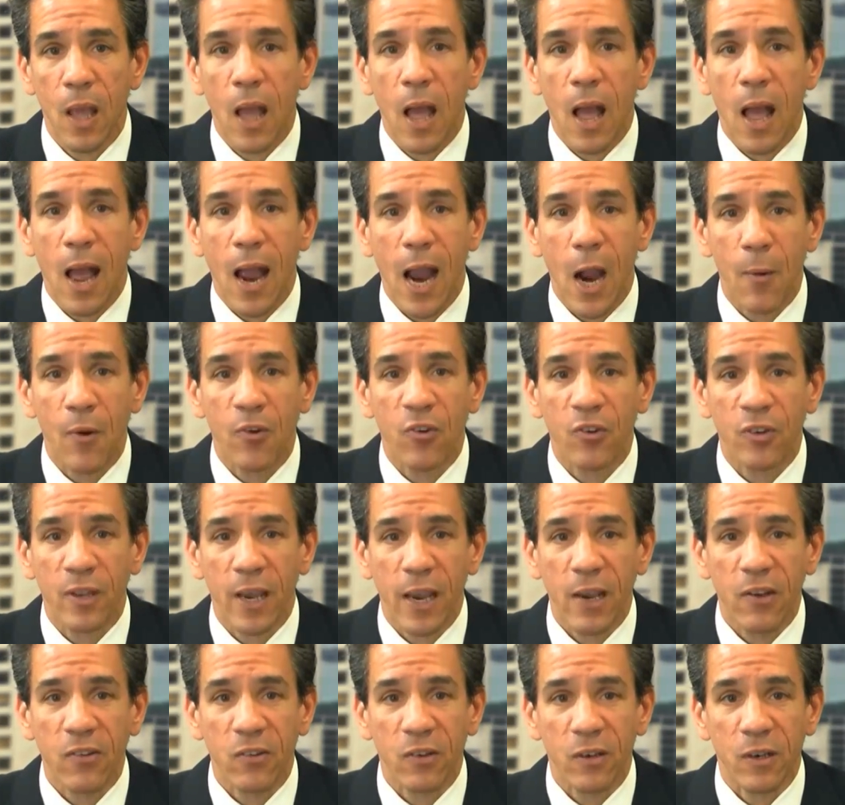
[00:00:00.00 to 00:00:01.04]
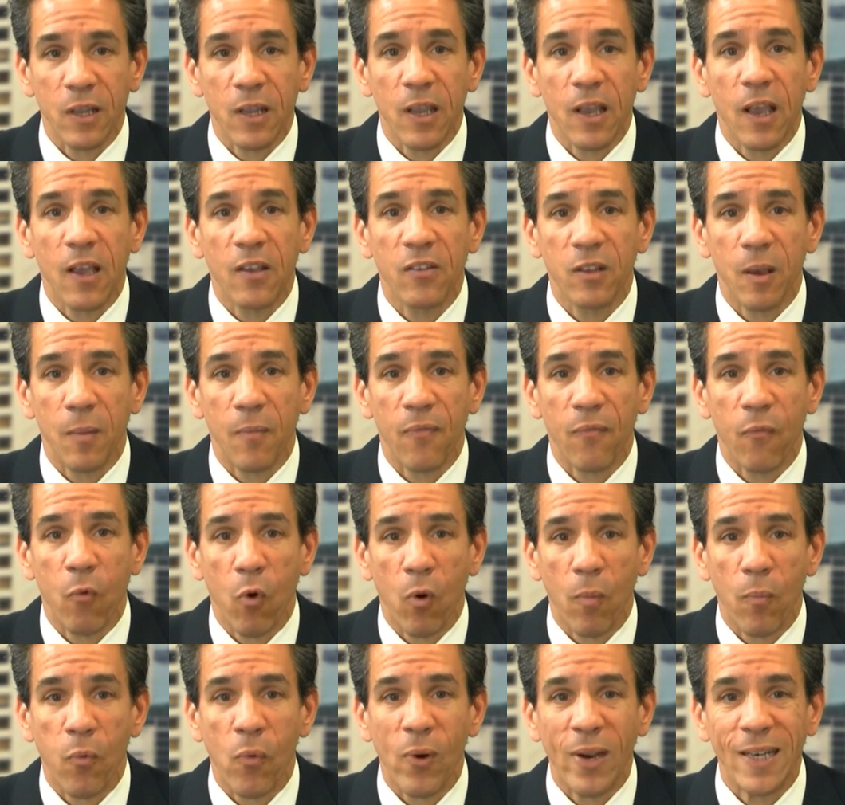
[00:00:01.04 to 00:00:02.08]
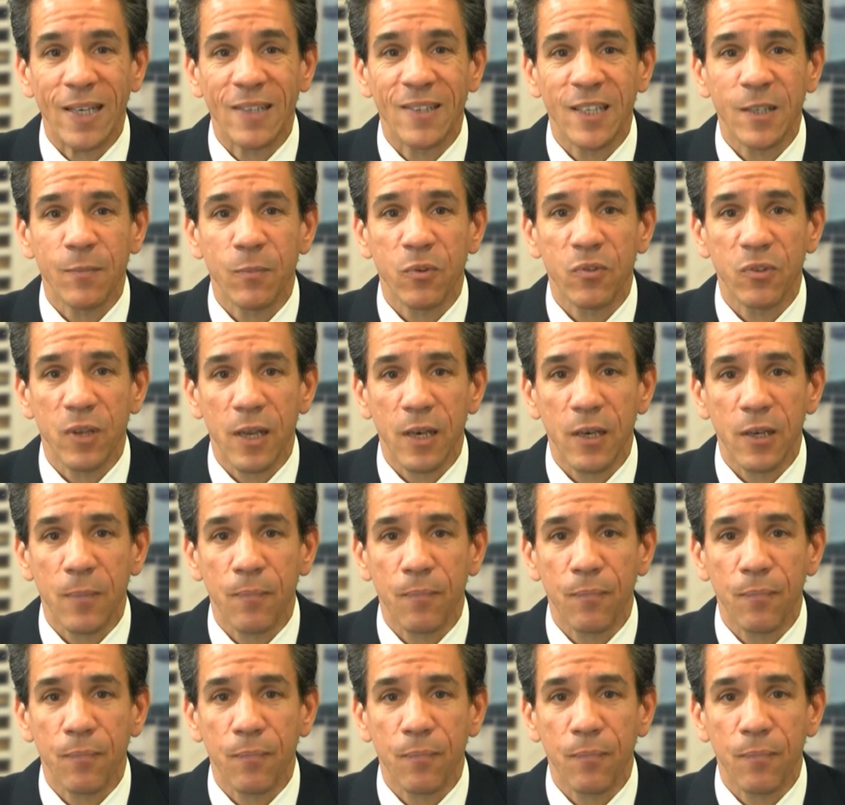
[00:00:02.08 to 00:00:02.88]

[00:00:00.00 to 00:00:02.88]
Higher education is up 4.6%.